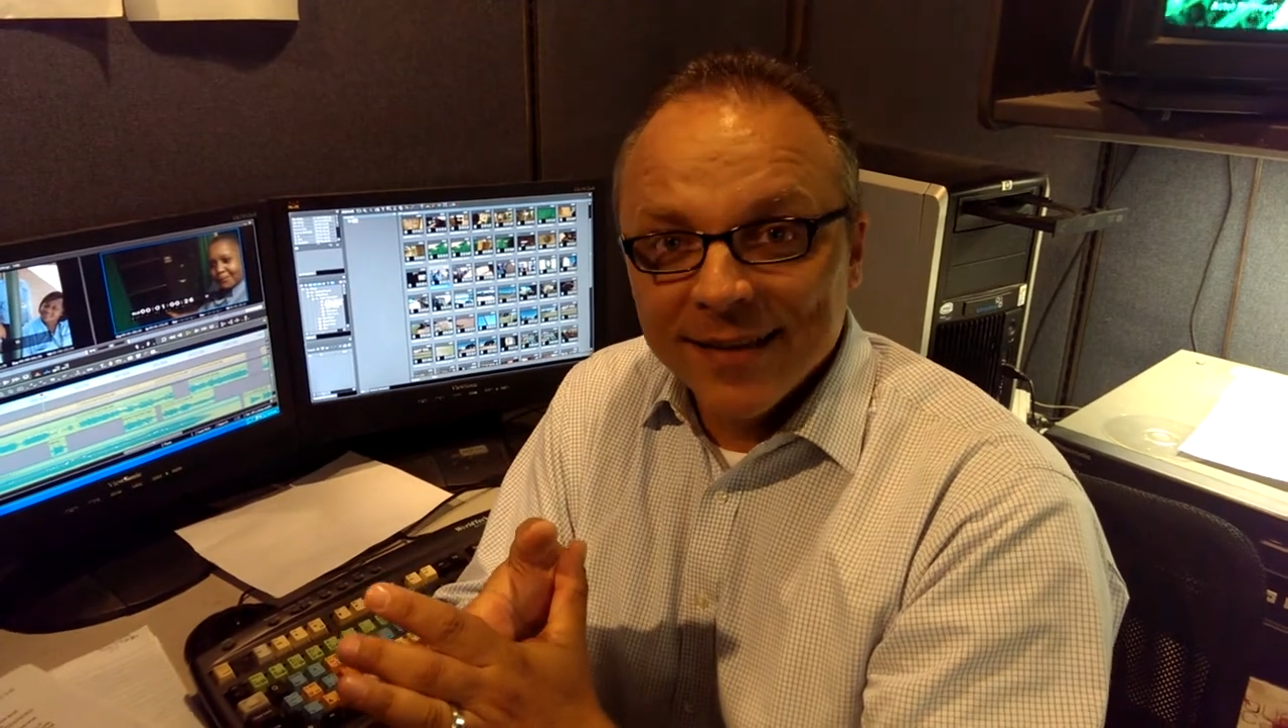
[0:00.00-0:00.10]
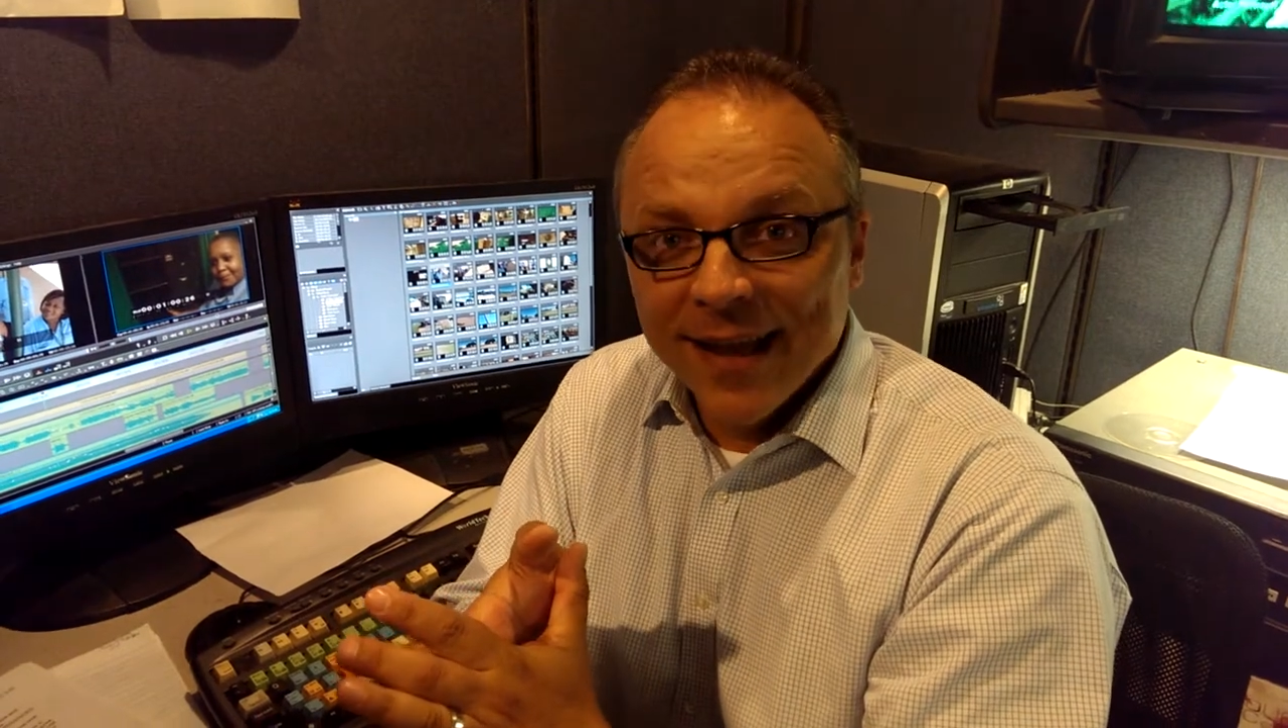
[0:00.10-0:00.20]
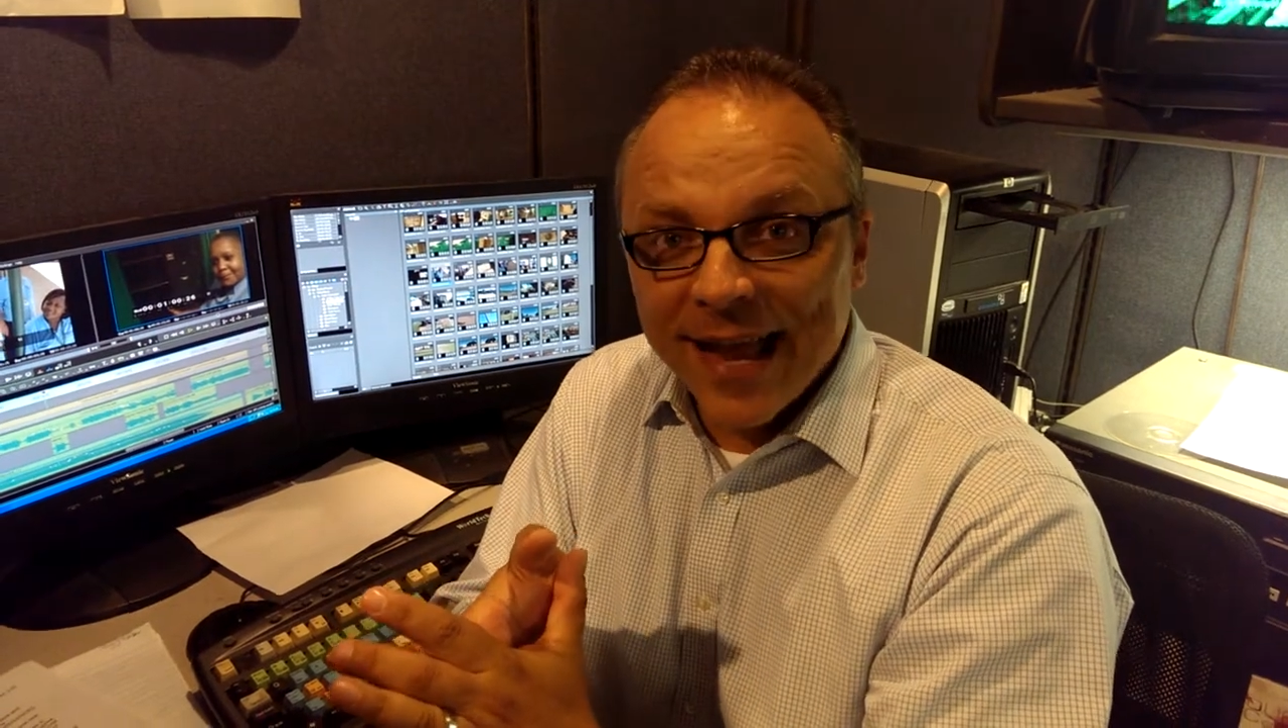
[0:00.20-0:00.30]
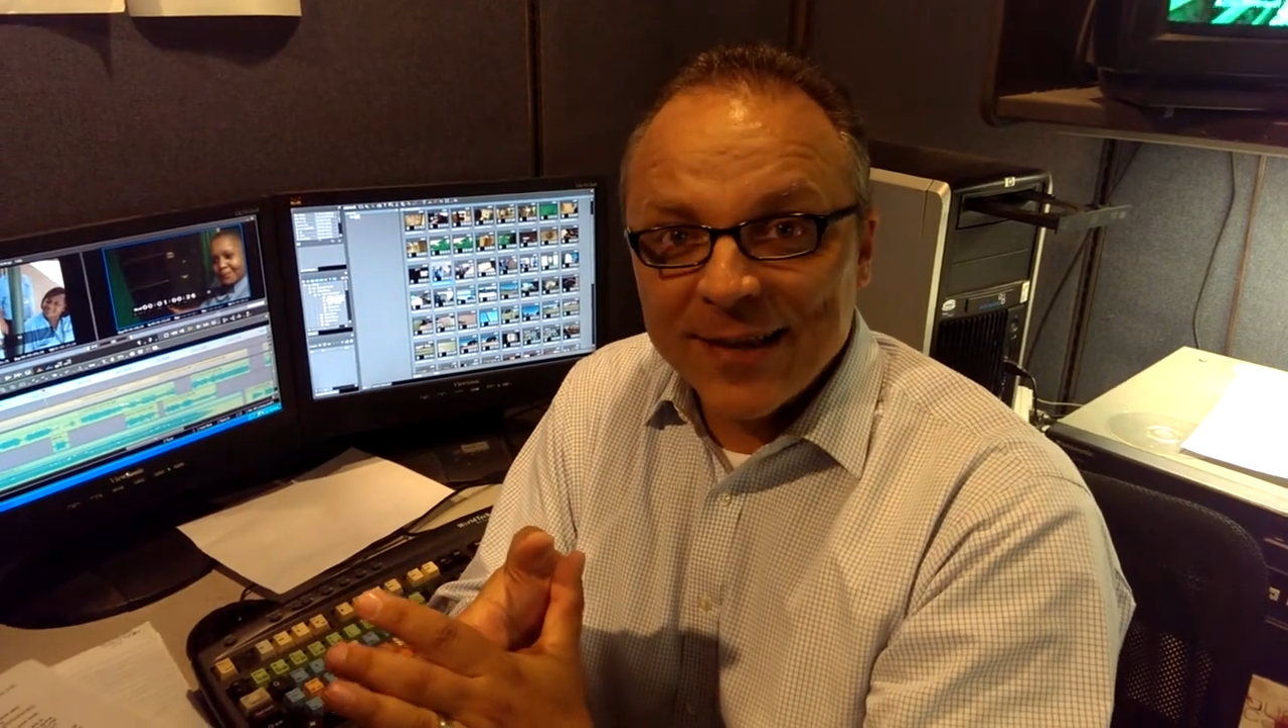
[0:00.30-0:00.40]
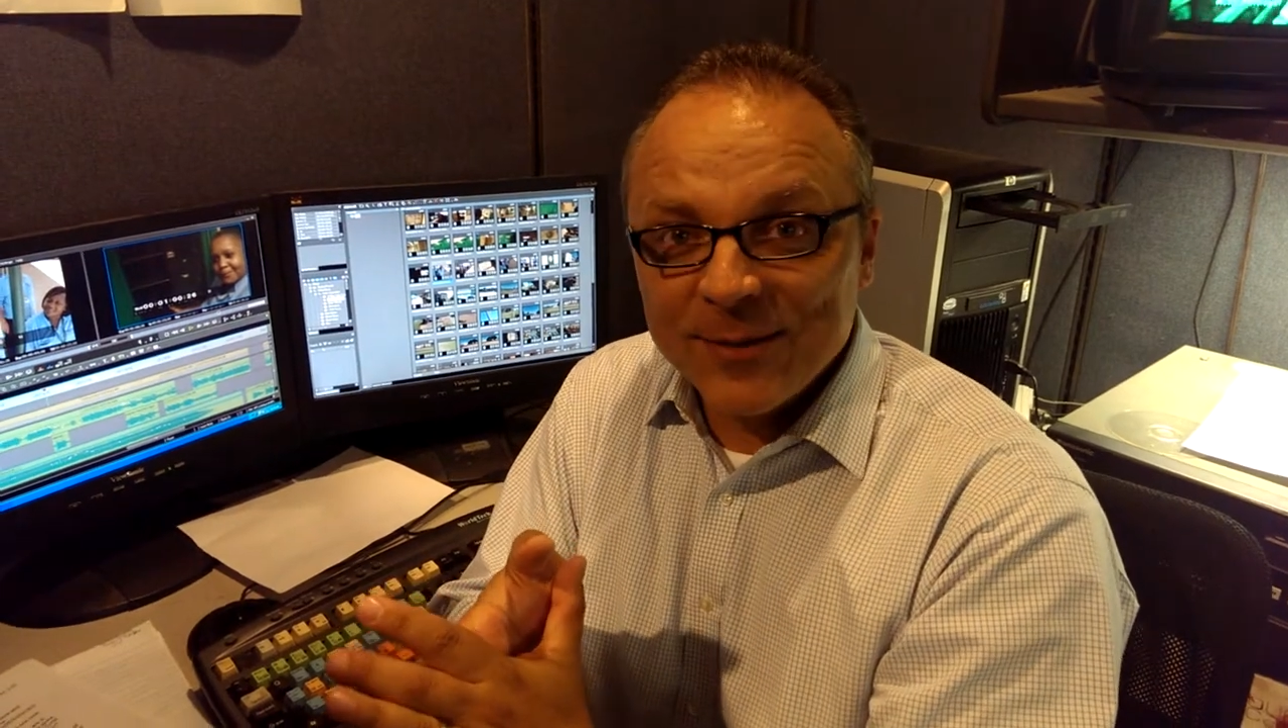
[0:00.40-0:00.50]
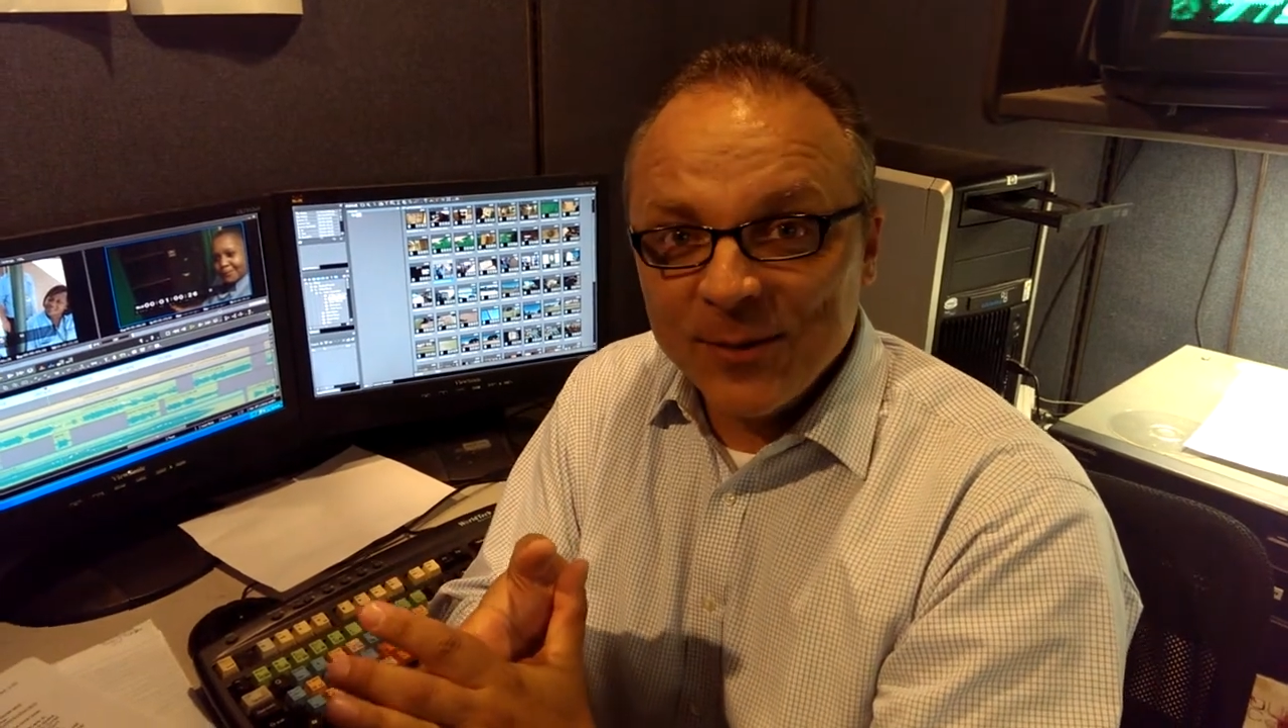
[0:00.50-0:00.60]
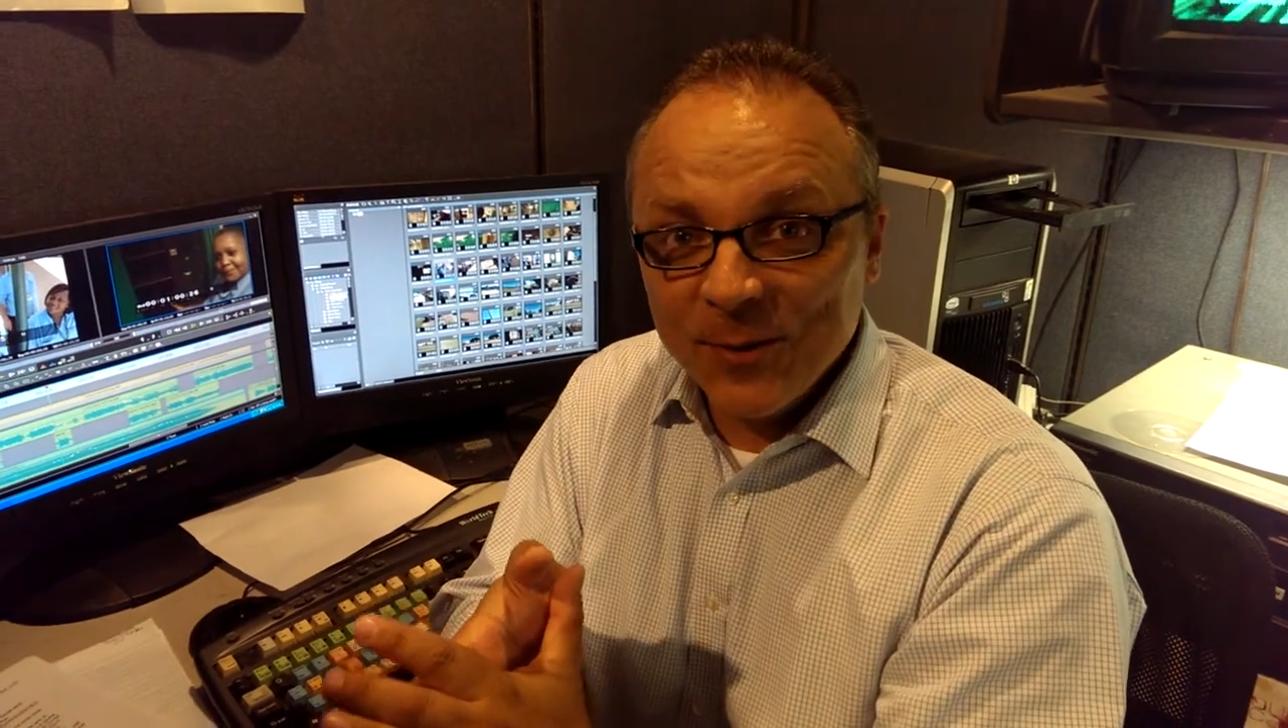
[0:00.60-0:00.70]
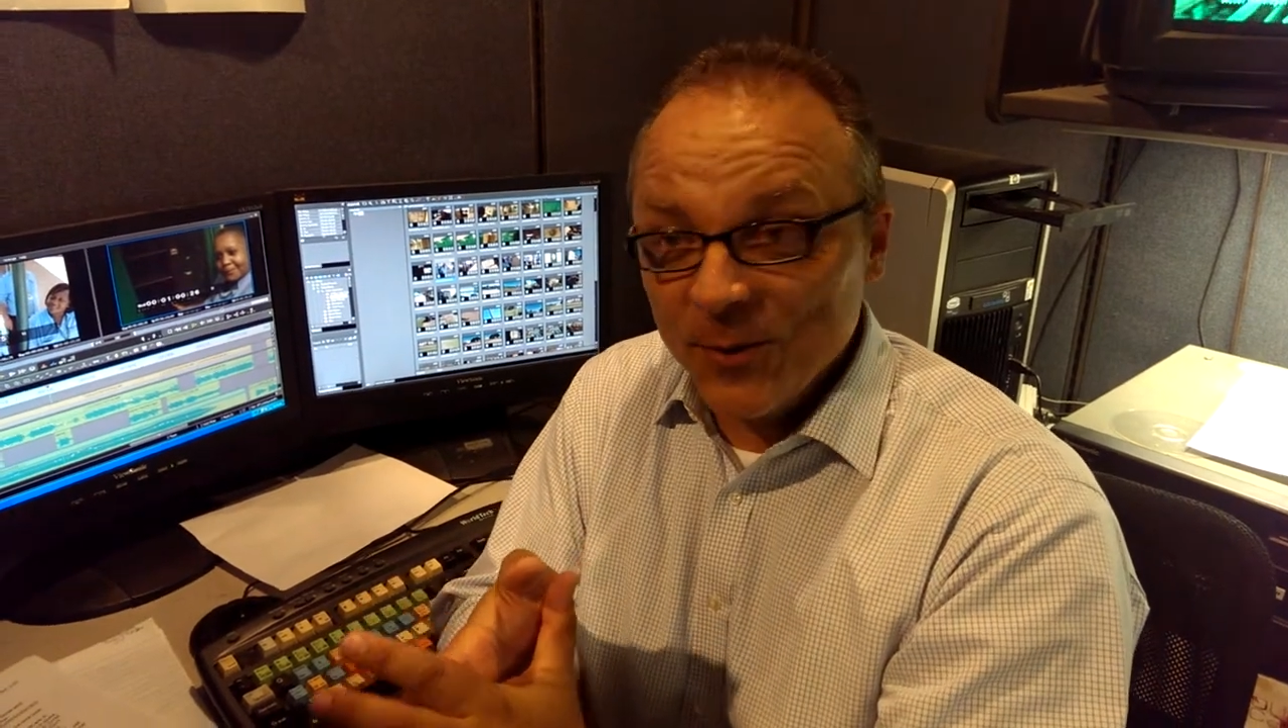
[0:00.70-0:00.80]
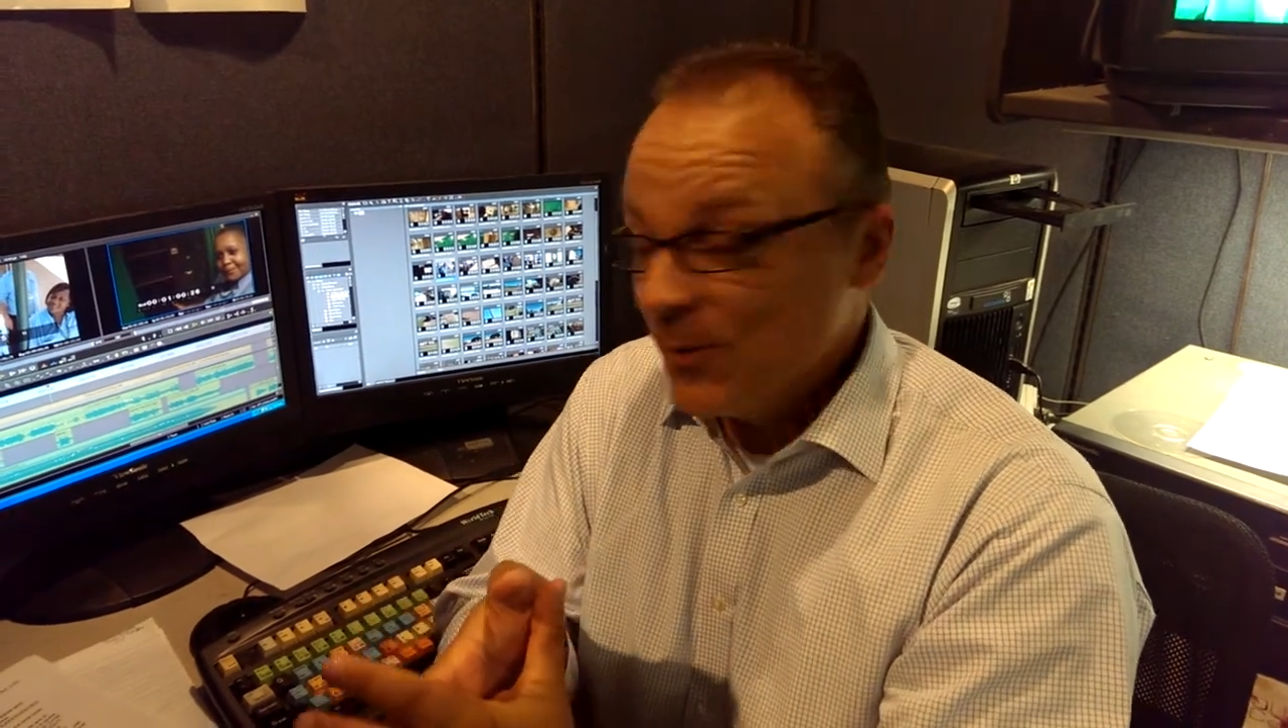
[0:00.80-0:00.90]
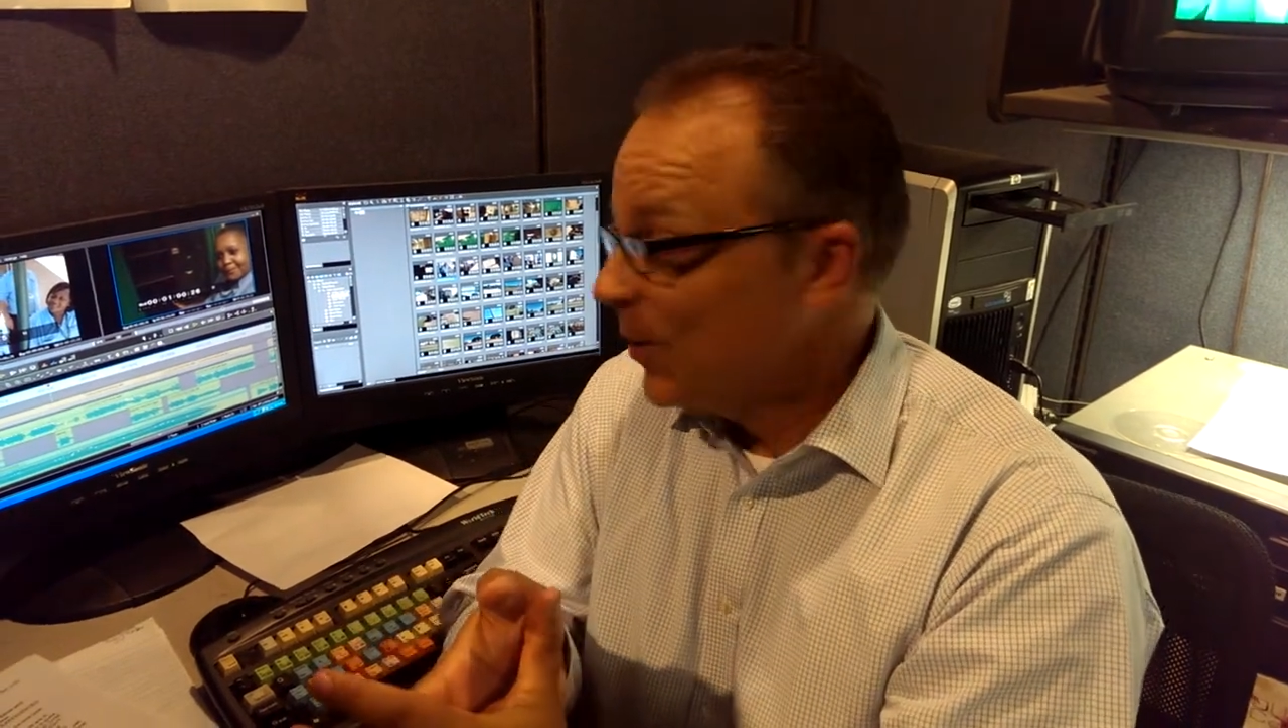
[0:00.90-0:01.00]
High
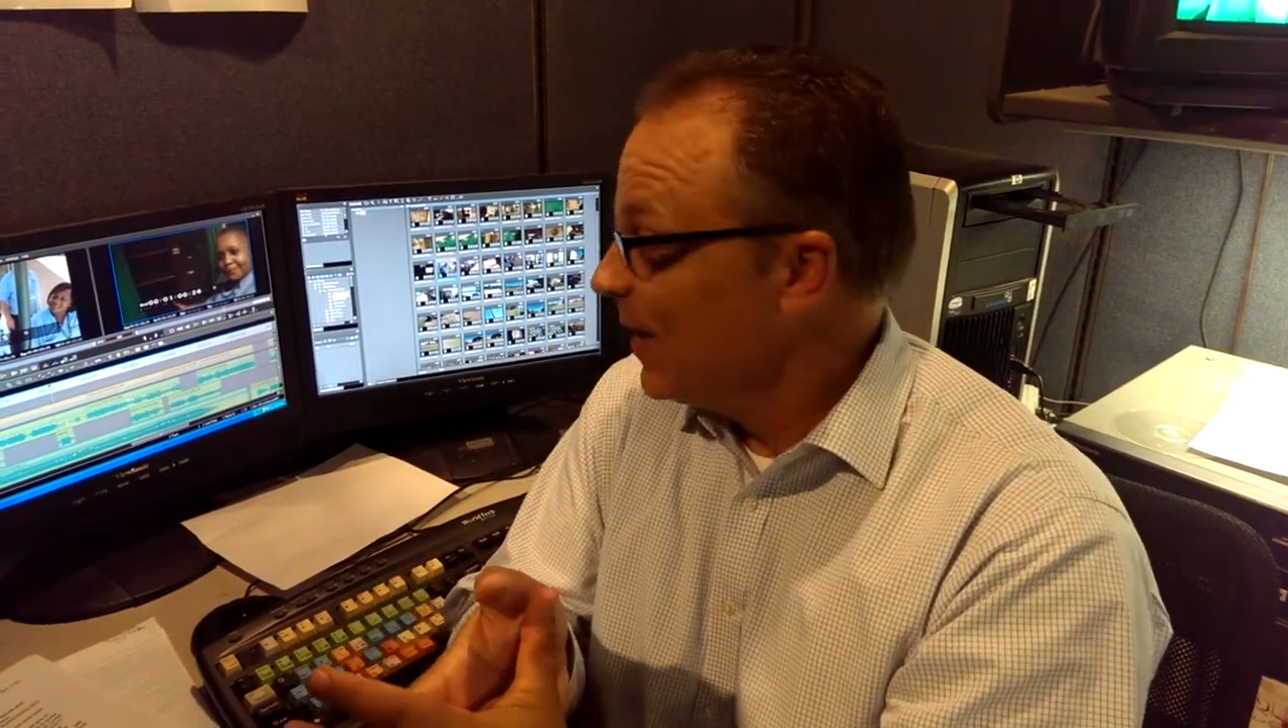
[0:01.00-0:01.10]
School.